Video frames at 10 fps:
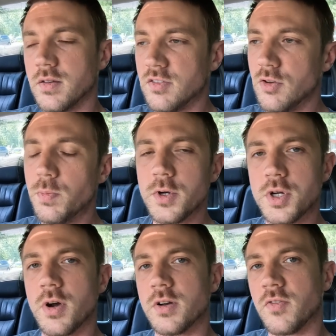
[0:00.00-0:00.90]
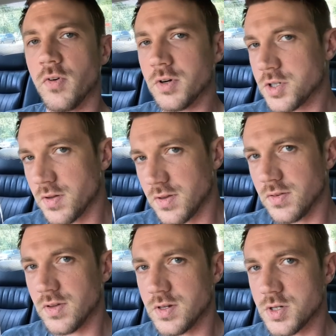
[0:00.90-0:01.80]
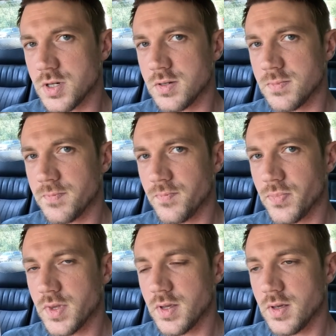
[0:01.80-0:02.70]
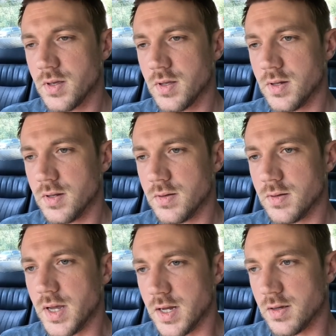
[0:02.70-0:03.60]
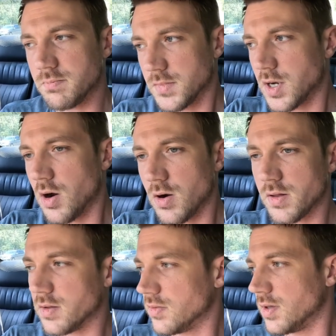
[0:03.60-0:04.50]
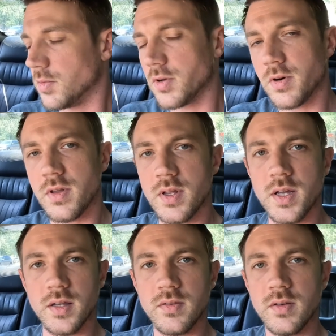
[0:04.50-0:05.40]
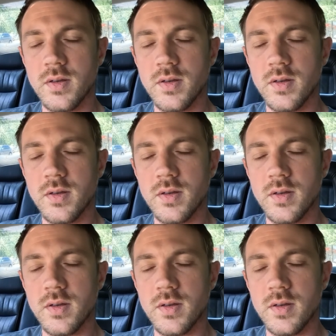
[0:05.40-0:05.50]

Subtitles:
supercharged version of this engine in a car that's similar to this.